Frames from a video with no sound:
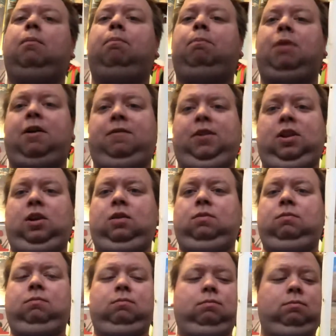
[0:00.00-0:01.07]
buffalo.
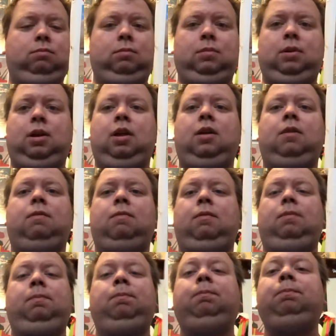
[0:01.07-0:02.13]

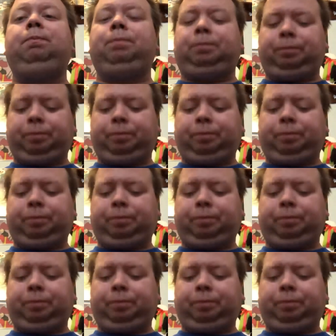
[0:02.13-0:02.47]
They